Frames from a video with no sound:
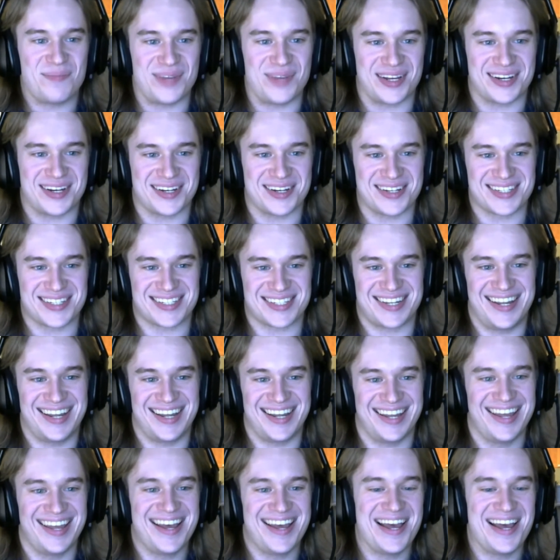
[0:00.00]
because
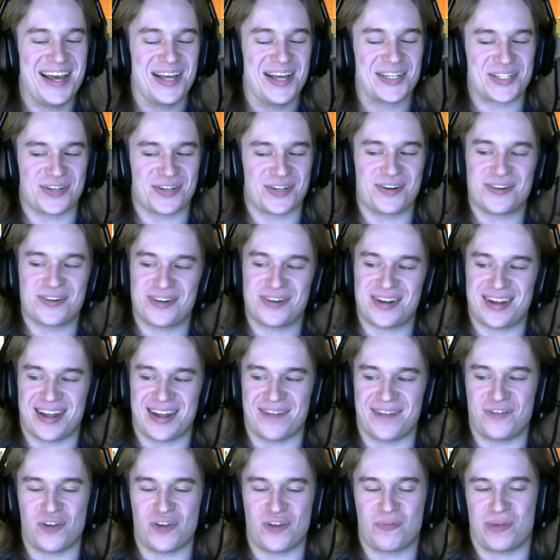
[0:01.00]
so
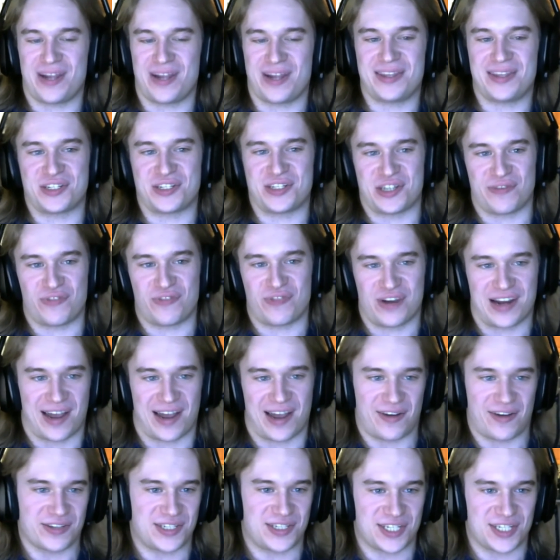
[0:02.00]
if you've played the Shivering
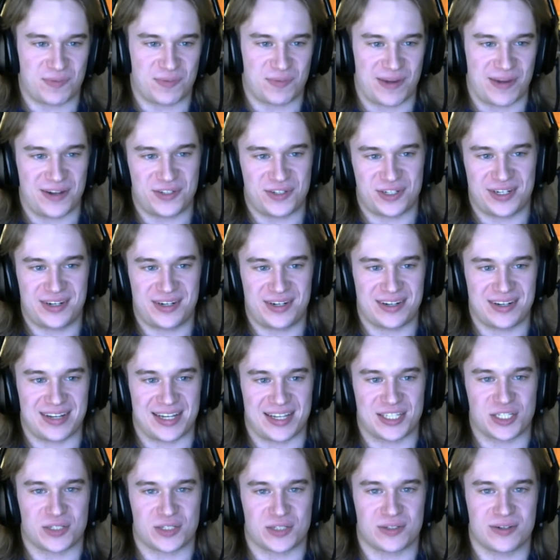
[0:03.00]
Isles expansion,
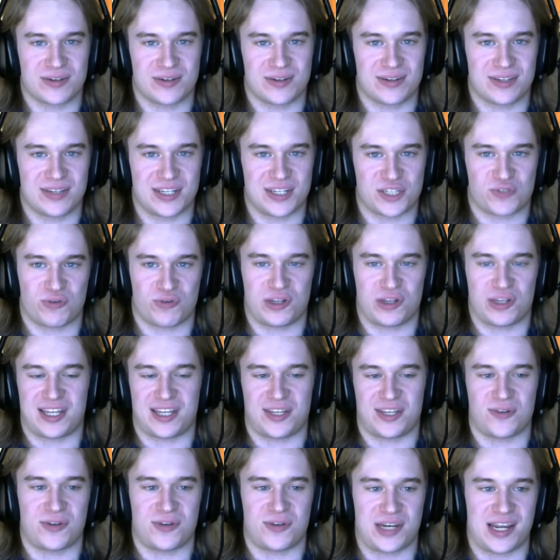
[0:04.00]
it's this
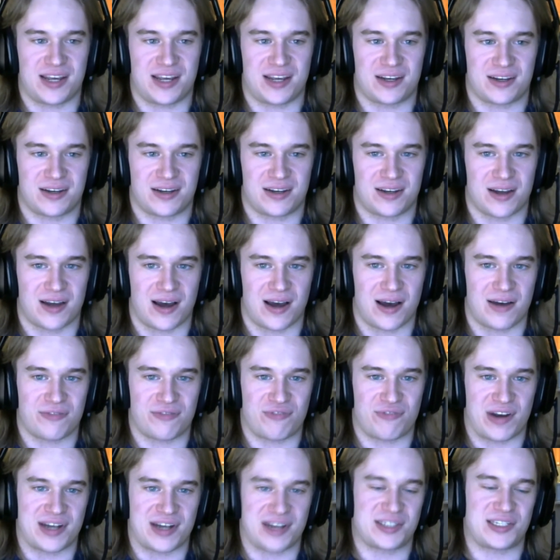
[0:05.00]
really unique
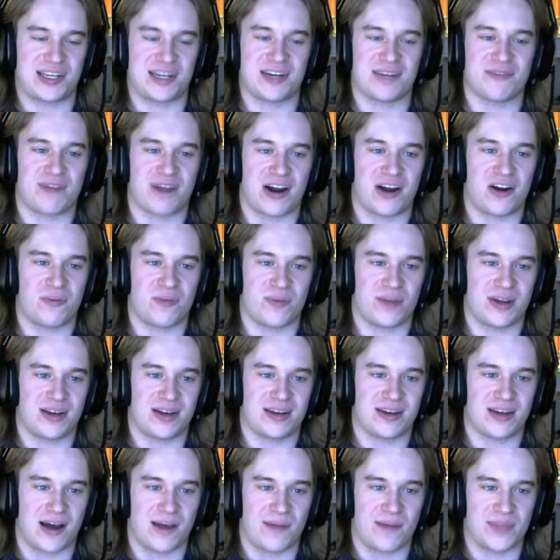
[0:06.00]
fantasy
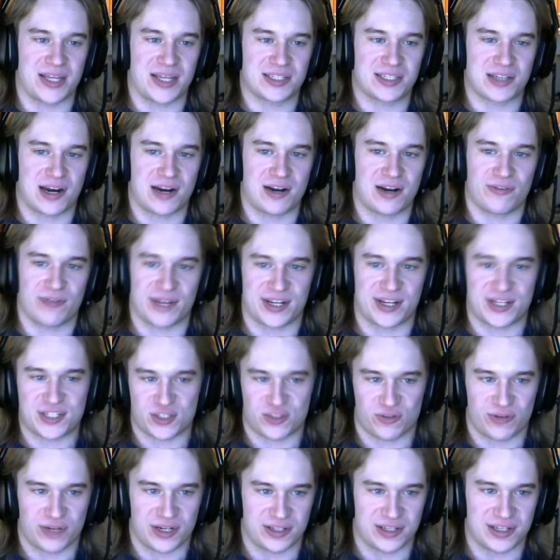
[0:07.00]
environment that's kind of like
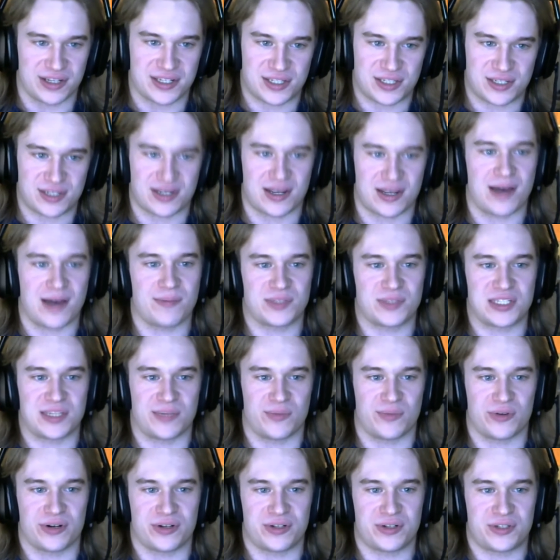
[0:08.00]
surrealist,
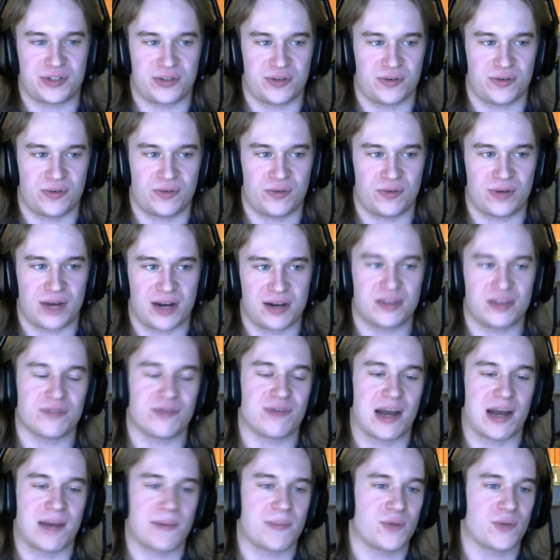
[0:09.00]
similar to kind of the
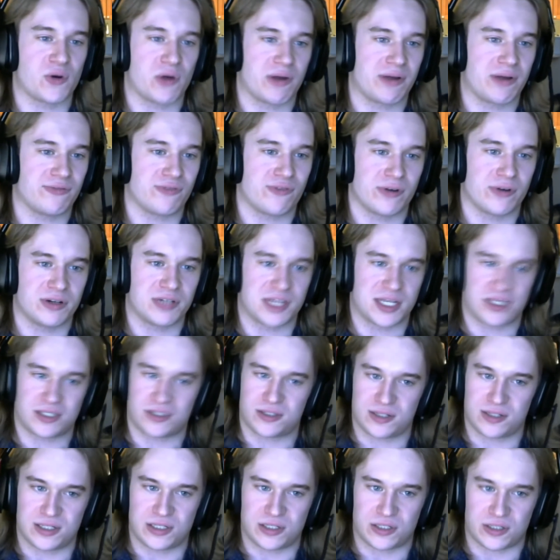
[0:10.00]
vibe I'm going for in
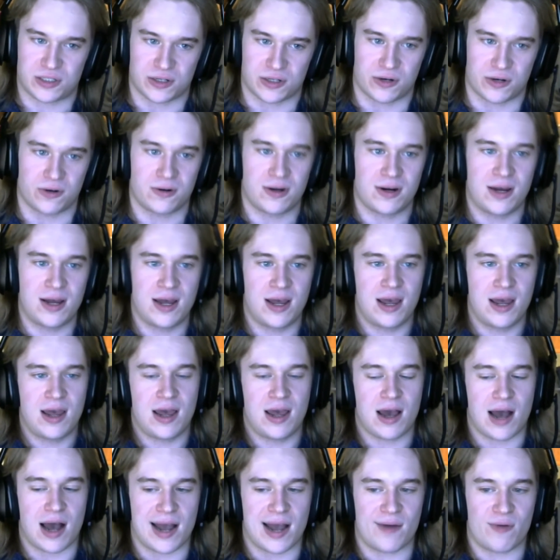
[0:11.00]
Desolus. So
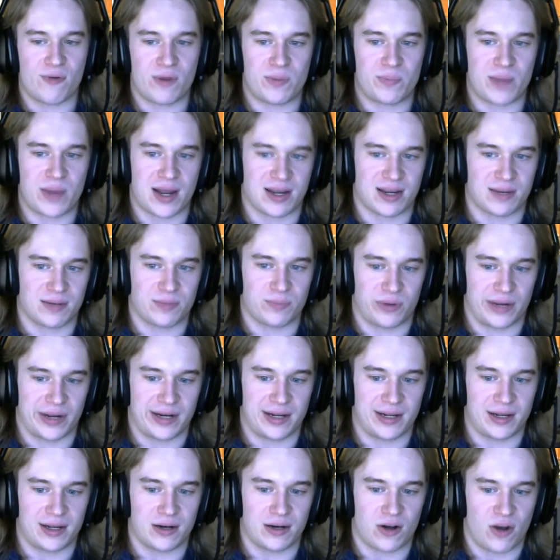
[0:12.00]
I went back and
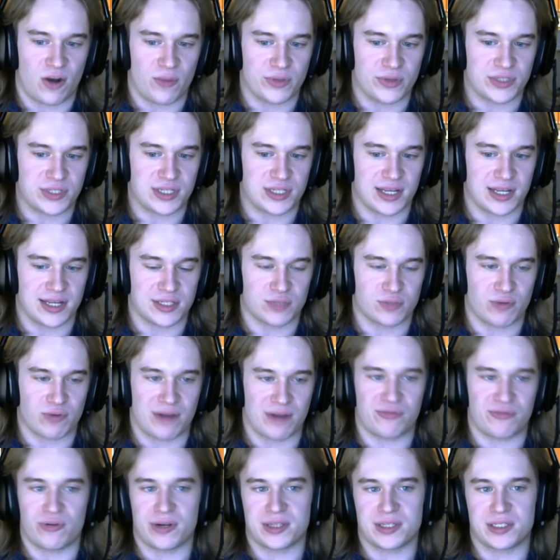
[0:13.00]
played it almost as
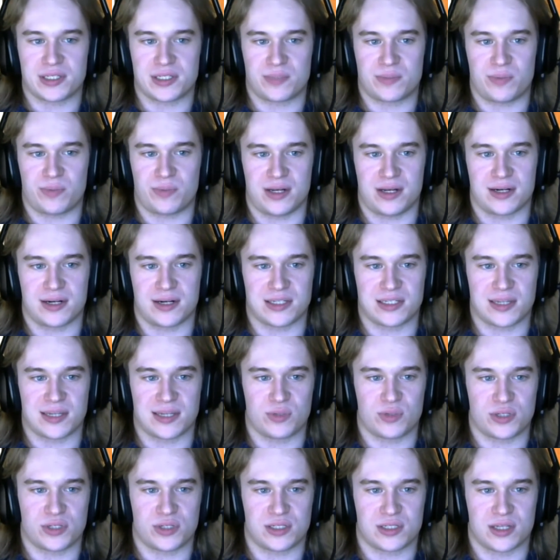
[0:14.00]
reference because
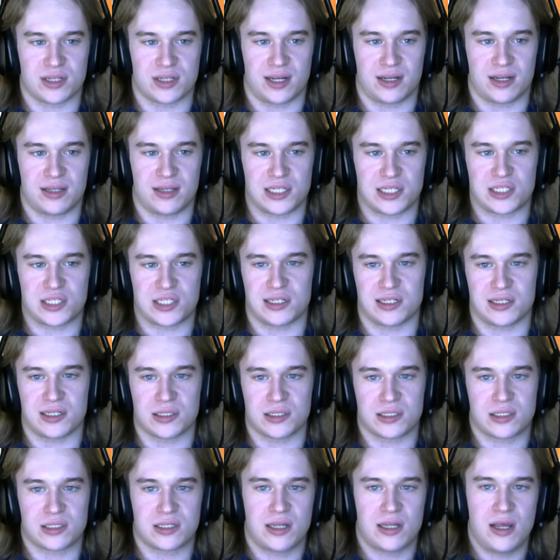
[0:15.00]
I'm just like, this
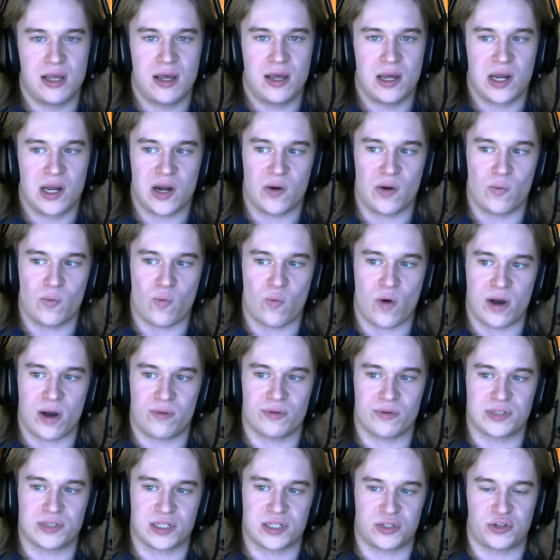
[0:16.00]
is
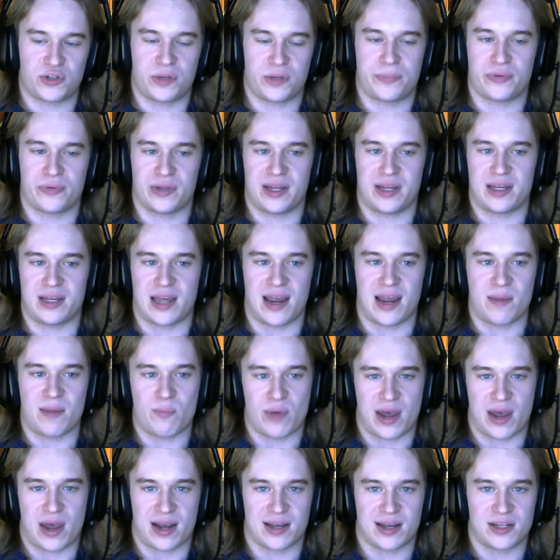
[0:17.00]
what was a AAA
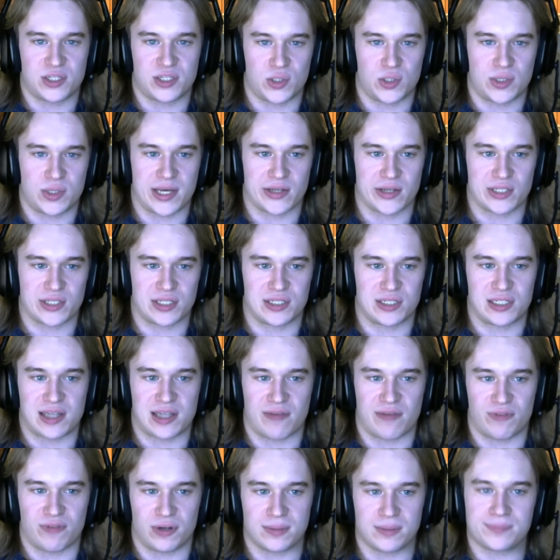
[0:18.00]
game back in
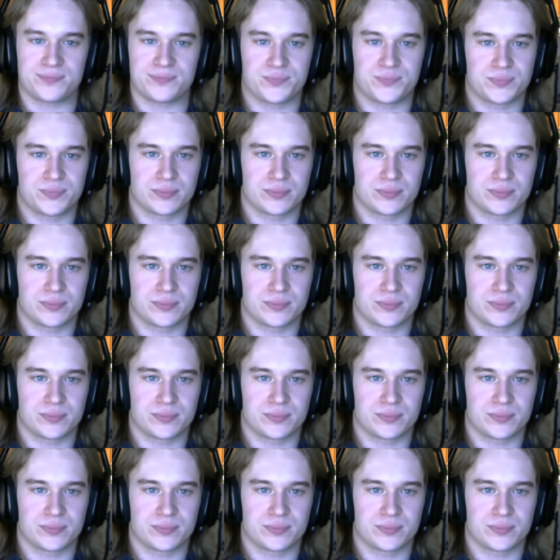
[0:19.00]
2007.